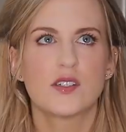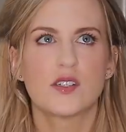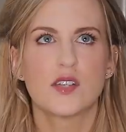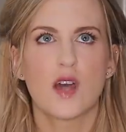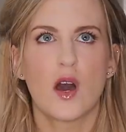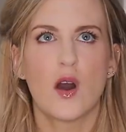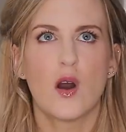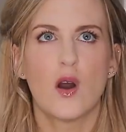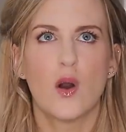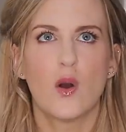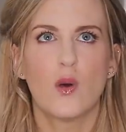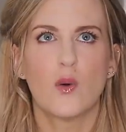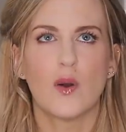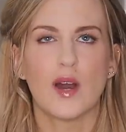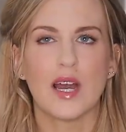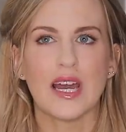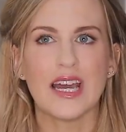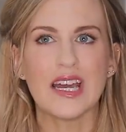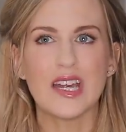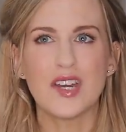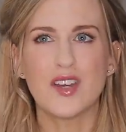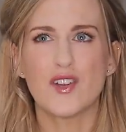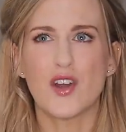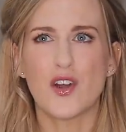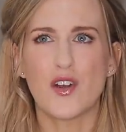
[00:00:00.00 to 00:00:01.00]
So
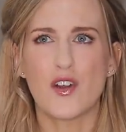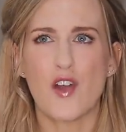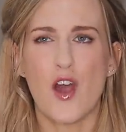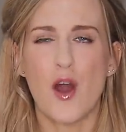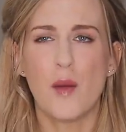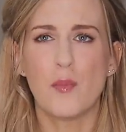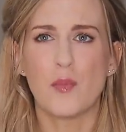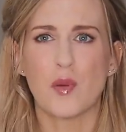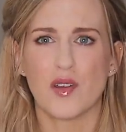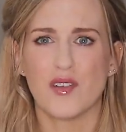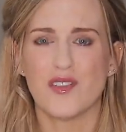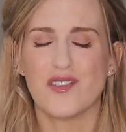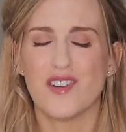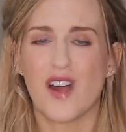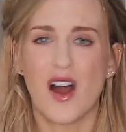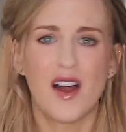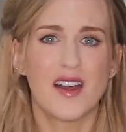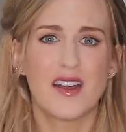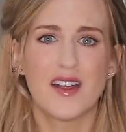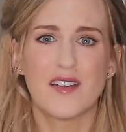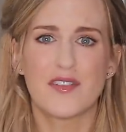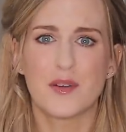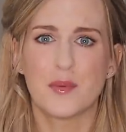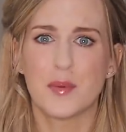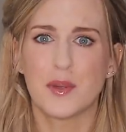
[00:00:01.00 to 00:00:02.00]
in Europe,
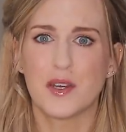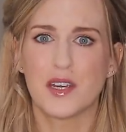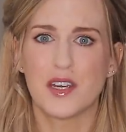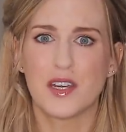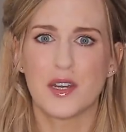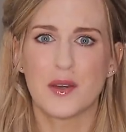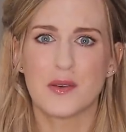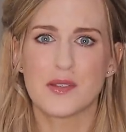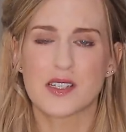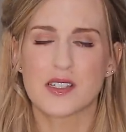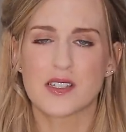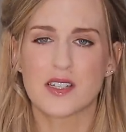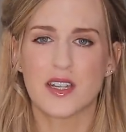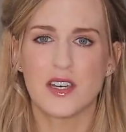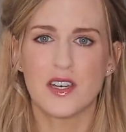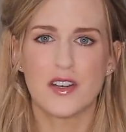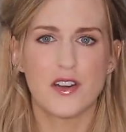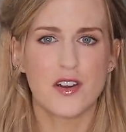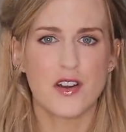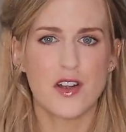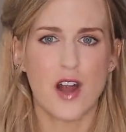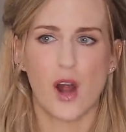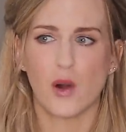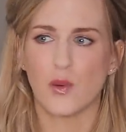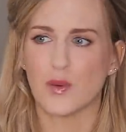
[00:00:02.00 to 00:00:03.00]
not everybody uses the
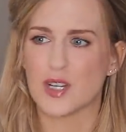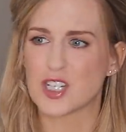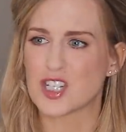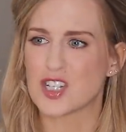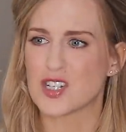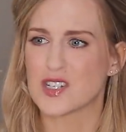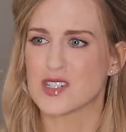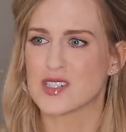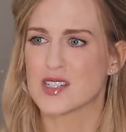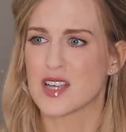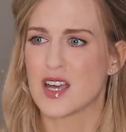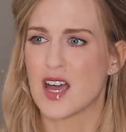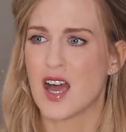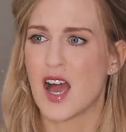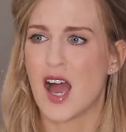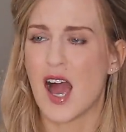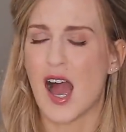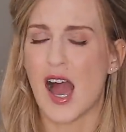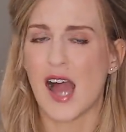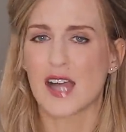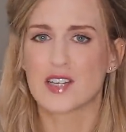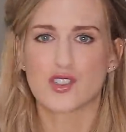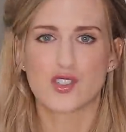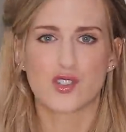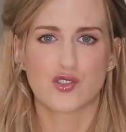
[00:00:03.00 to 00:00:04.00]
euro, which is
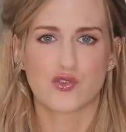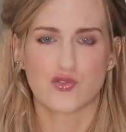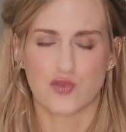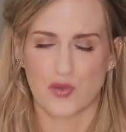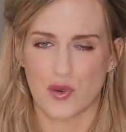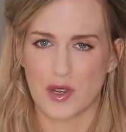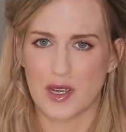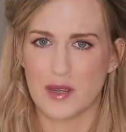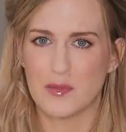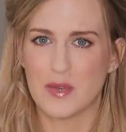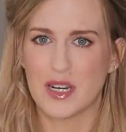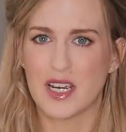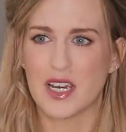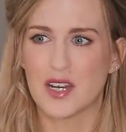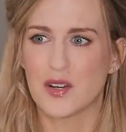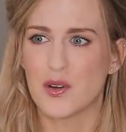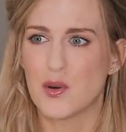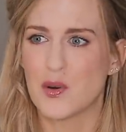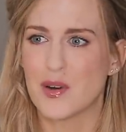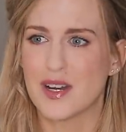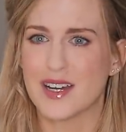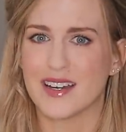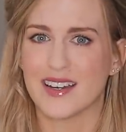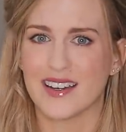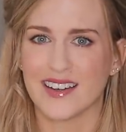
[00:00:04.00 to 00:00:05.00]
extremely
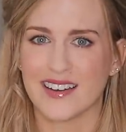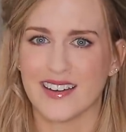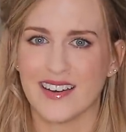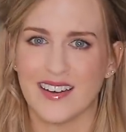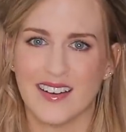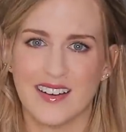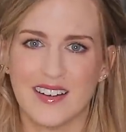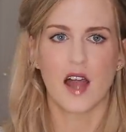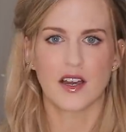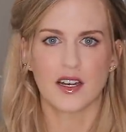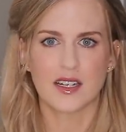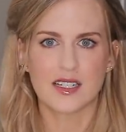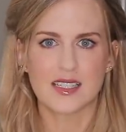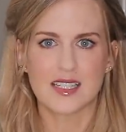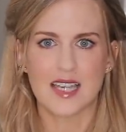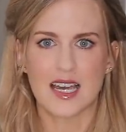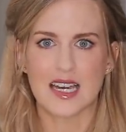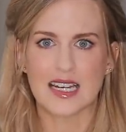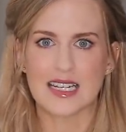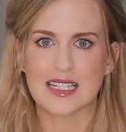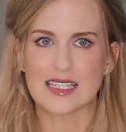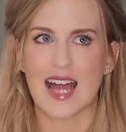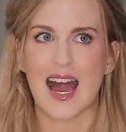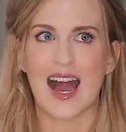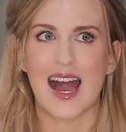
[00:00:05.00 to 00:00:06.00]
annoying. I gotta say,
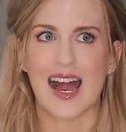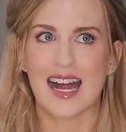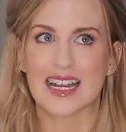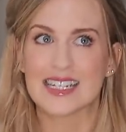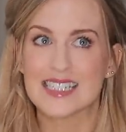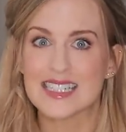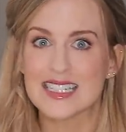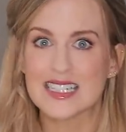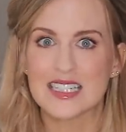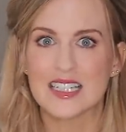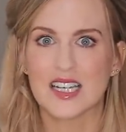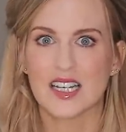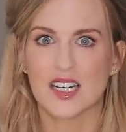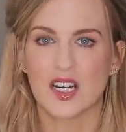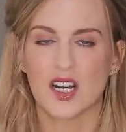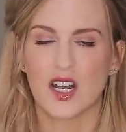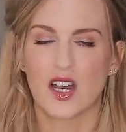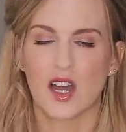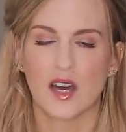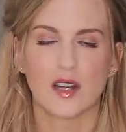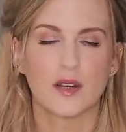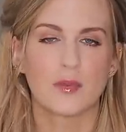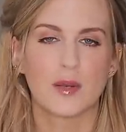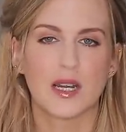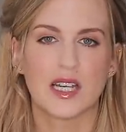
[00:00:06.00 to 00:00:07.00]
it is handy that a
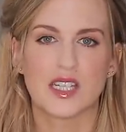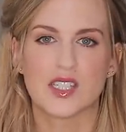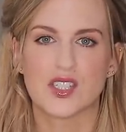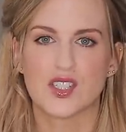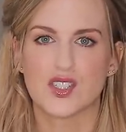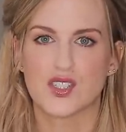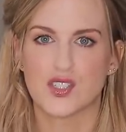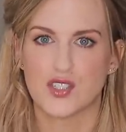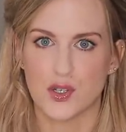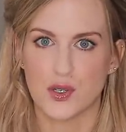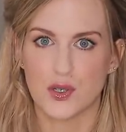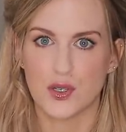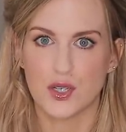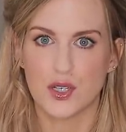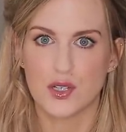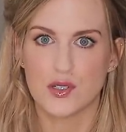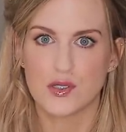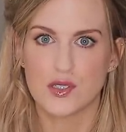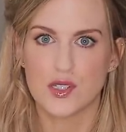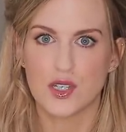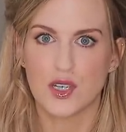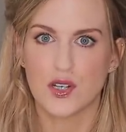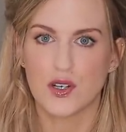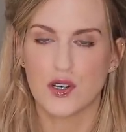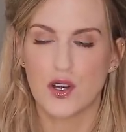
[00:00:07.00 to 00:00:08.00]
lot of places do
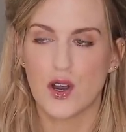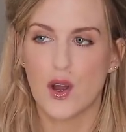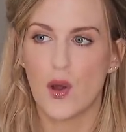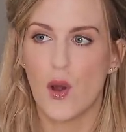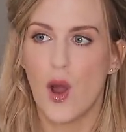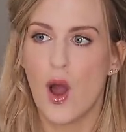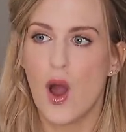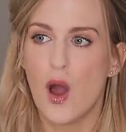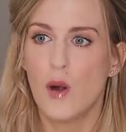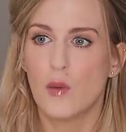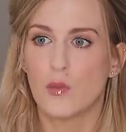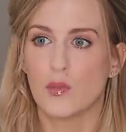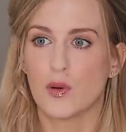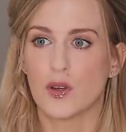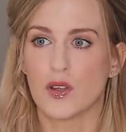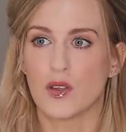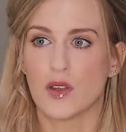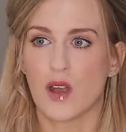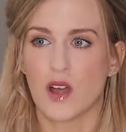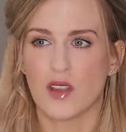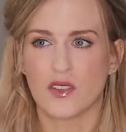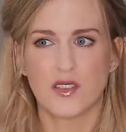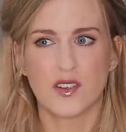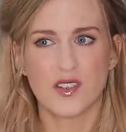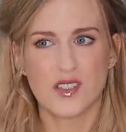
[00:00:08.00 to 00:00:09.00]
use the euro,
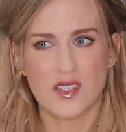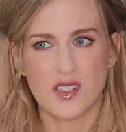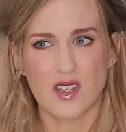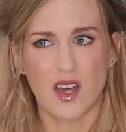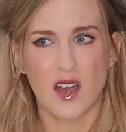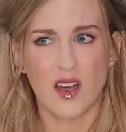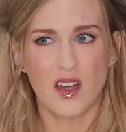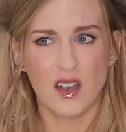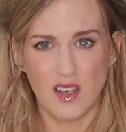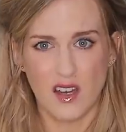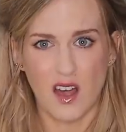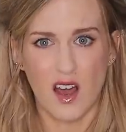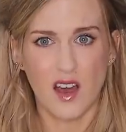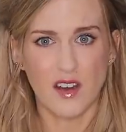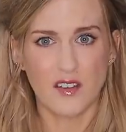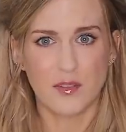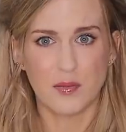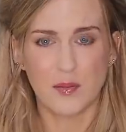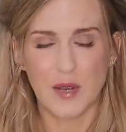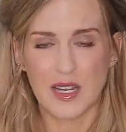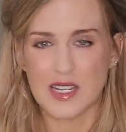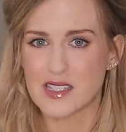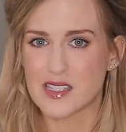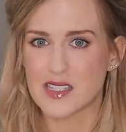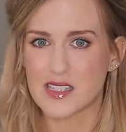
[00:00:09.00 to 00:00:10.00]
but there's a lot of
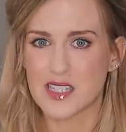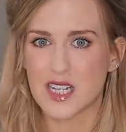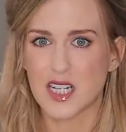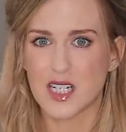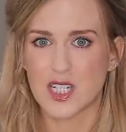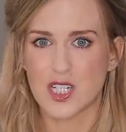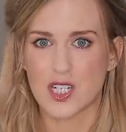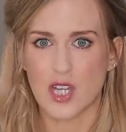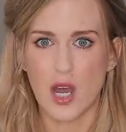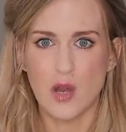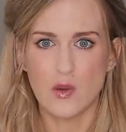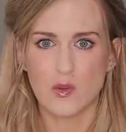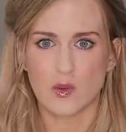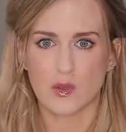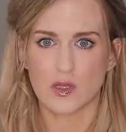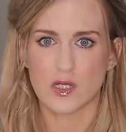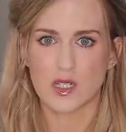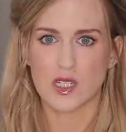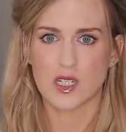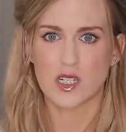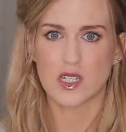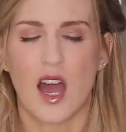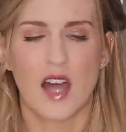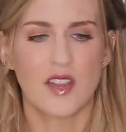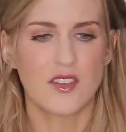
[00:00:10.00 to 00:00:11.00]
places that
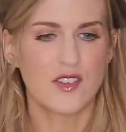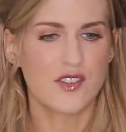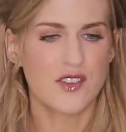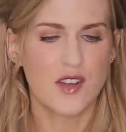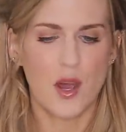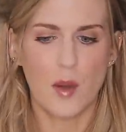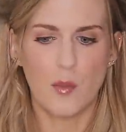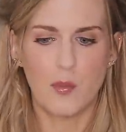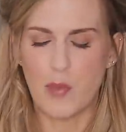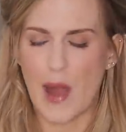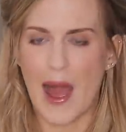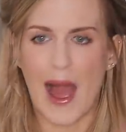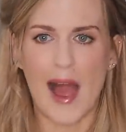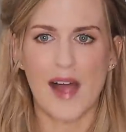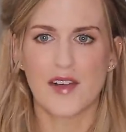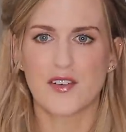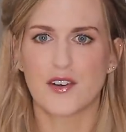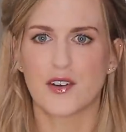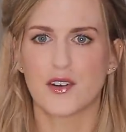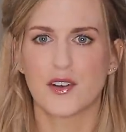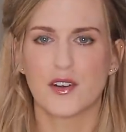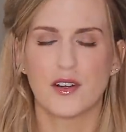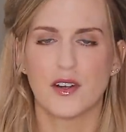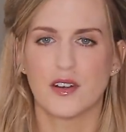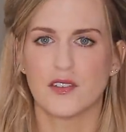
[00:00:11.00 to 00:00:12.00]
don't. And there's no
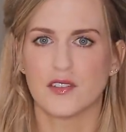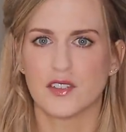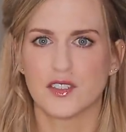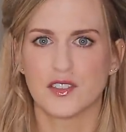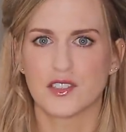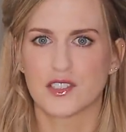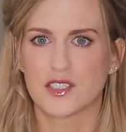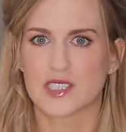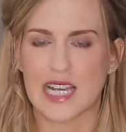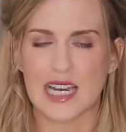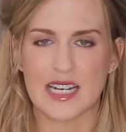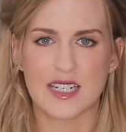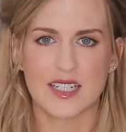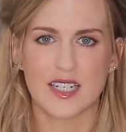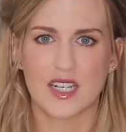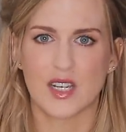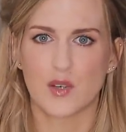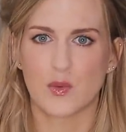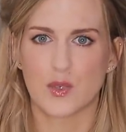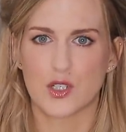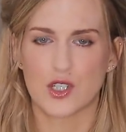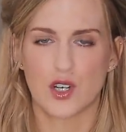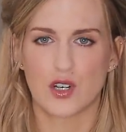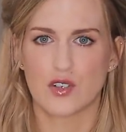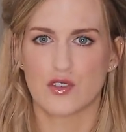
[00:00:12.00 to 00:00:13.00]
pattern of understanding
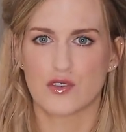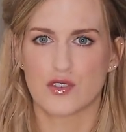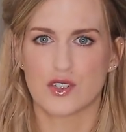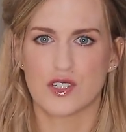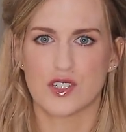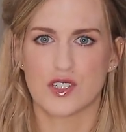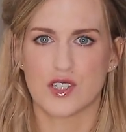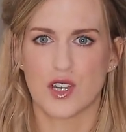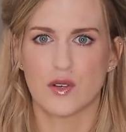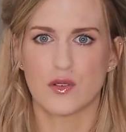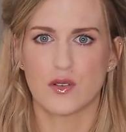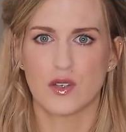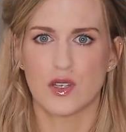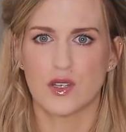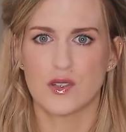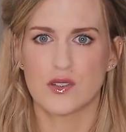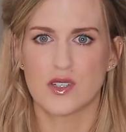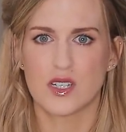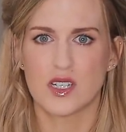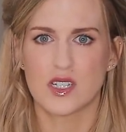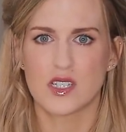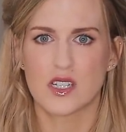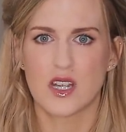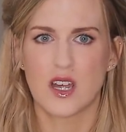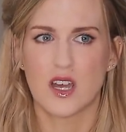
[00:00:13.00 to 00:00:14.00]
which countries don't use
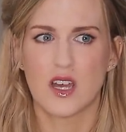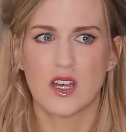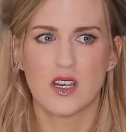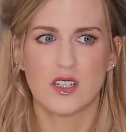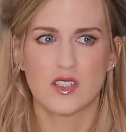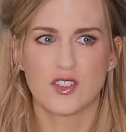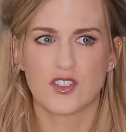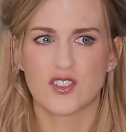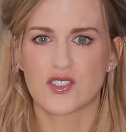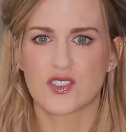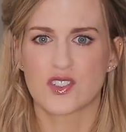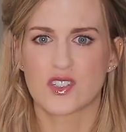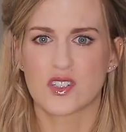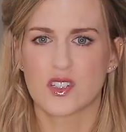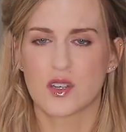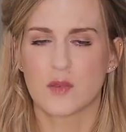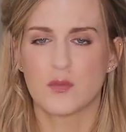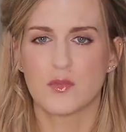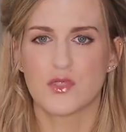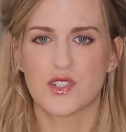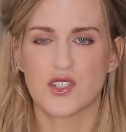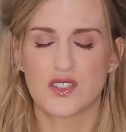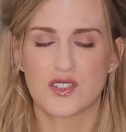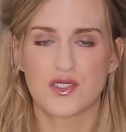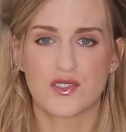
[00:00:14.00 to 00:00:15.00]
it, just
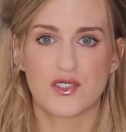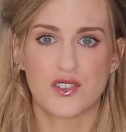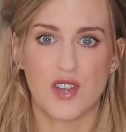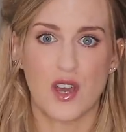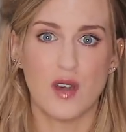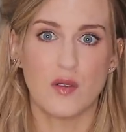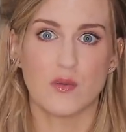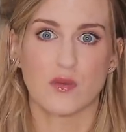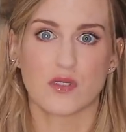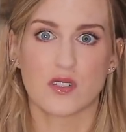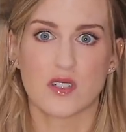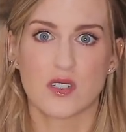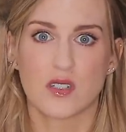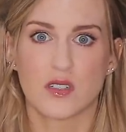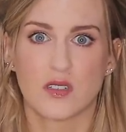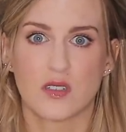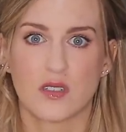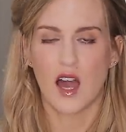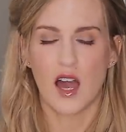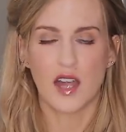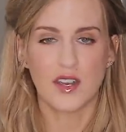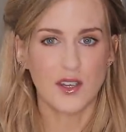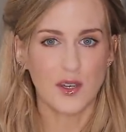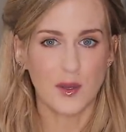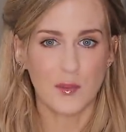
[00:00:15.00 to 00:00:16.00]
some just don't.
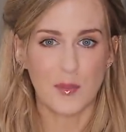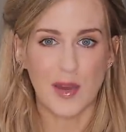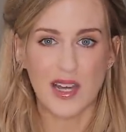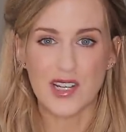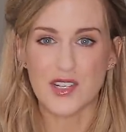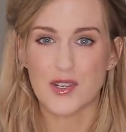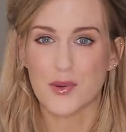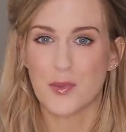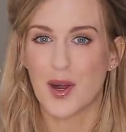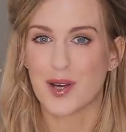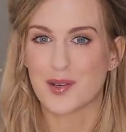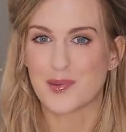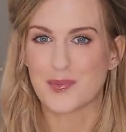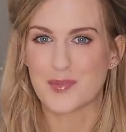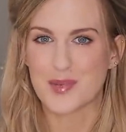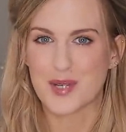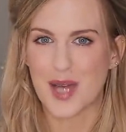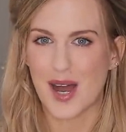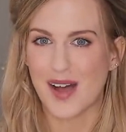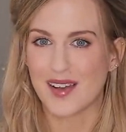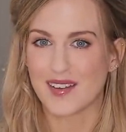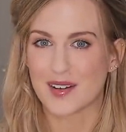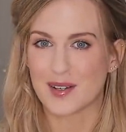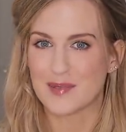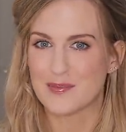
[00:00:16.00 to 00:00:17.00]
And you can bet your bottom
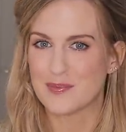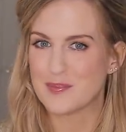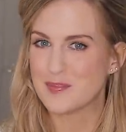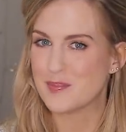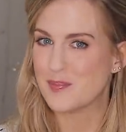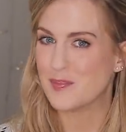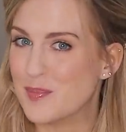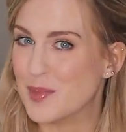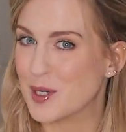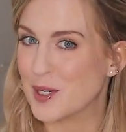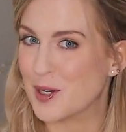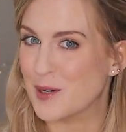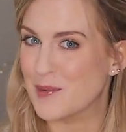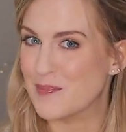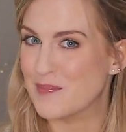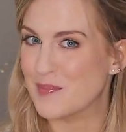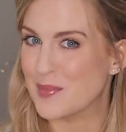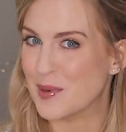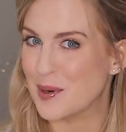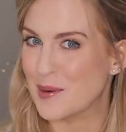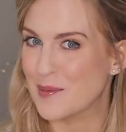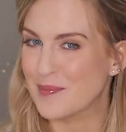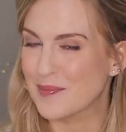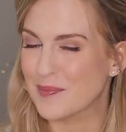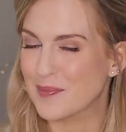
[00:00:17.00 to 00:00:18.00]
dollar,
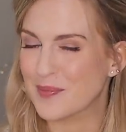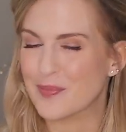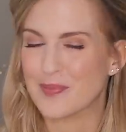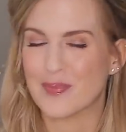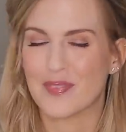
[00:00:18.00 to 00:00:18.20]
ba-dum-bum,